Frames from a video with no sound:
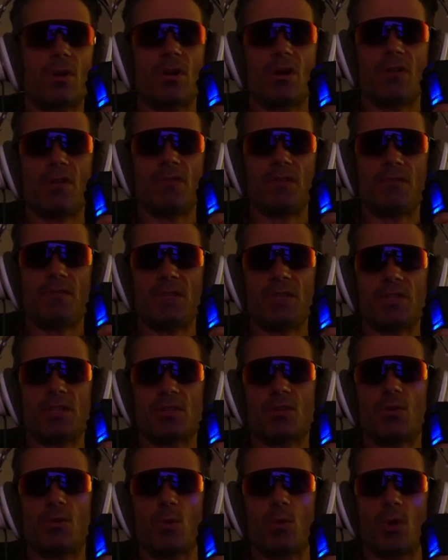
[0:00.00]
the
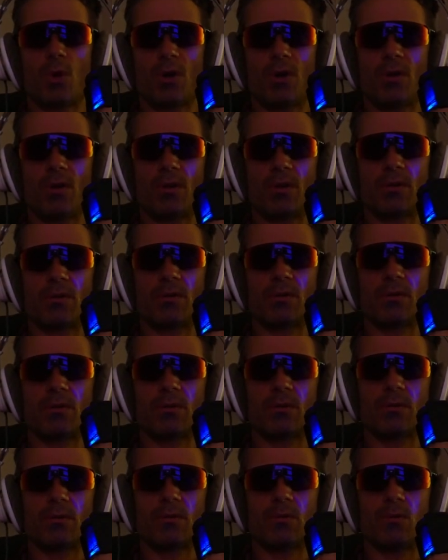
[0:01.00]
physical world,
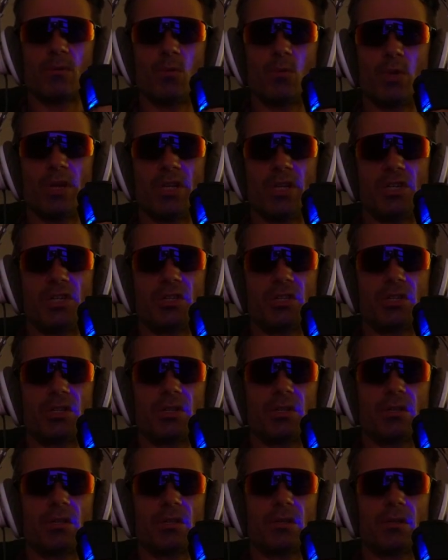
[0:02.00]
which
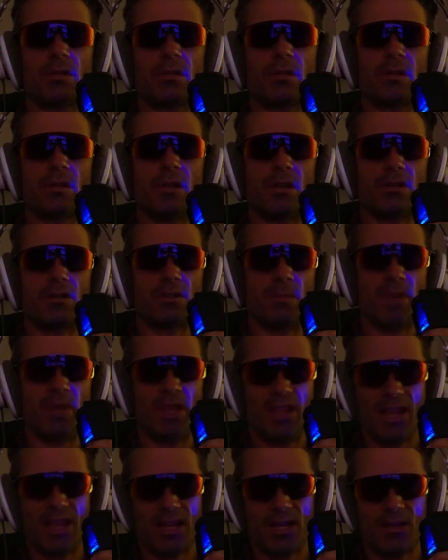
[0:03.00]
there's a
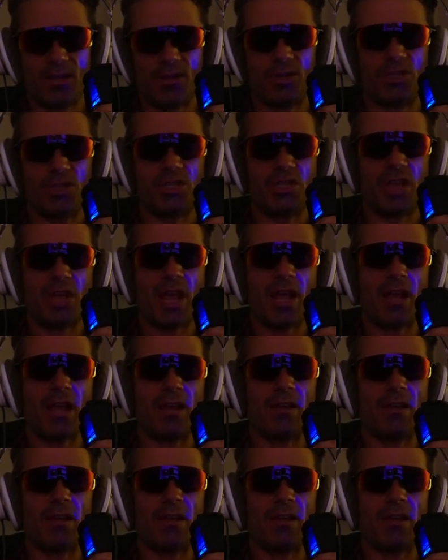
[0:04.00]
molecular state,